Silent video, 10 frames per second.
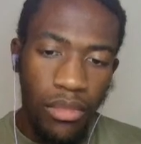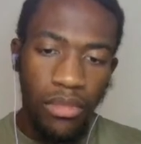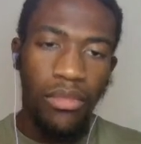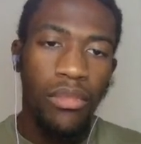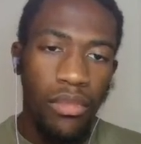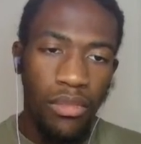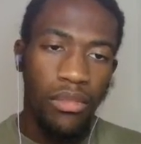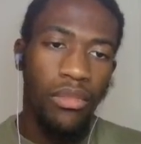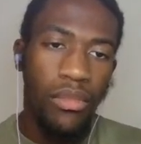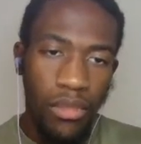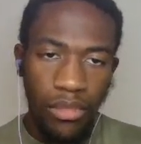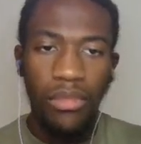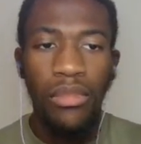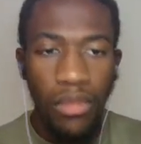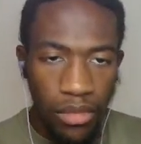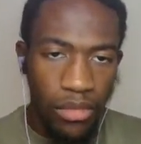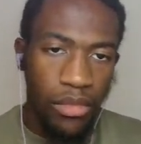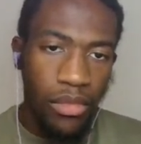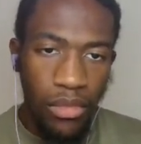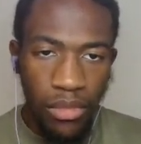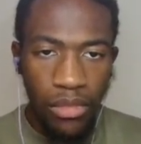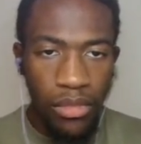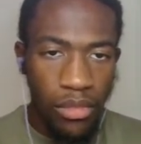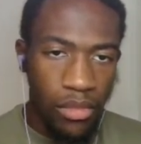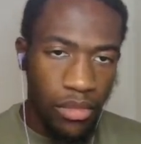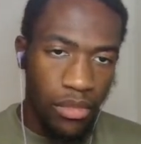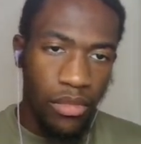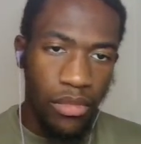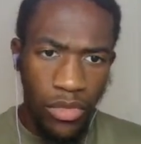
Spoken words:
the player more vulnerable in direct 1v1 combat,